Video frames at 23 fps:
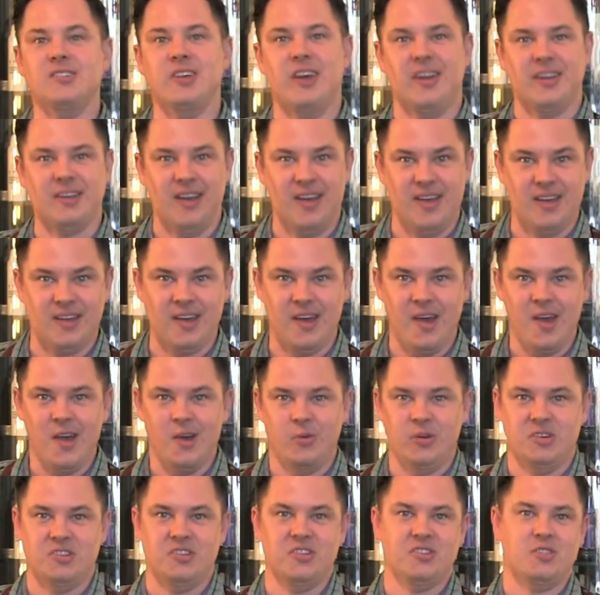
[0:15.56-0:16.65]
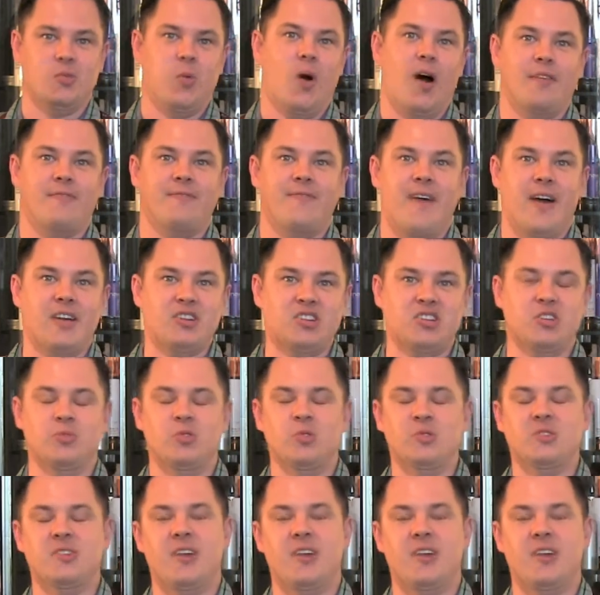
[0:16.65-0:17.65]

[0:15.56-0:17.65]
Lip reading: technique, which is quite fashionable